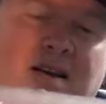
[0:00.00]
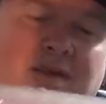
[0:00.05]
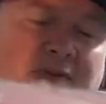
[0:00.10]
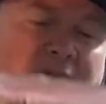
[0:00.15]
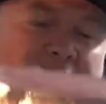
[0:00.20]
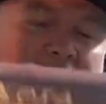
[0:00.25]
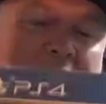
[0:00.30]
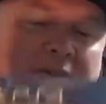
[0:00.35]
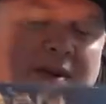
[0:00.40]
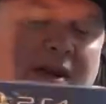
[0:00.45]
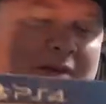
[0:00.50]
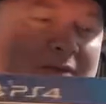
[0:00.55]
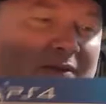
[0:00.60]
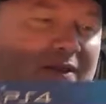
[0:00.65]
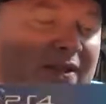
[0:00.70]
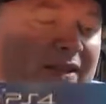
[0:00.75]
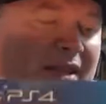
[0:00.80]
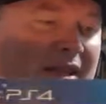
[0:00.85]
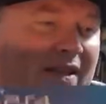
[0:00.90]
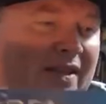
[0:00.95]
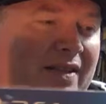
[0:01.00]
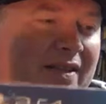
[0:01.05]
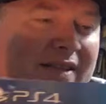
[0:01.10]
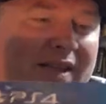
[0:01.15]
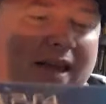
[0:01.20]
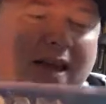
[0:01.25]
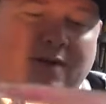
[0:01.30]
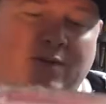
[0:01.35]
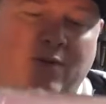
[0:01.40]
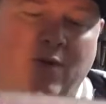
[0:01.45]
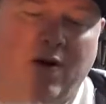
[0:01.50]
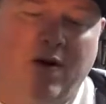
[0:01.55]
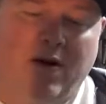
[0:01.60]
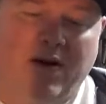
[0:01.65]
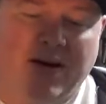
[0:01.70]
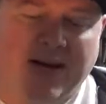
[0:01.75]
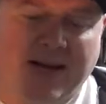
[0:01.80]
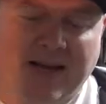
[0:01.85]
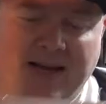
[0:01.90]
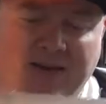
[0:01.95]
thought I'll get this set while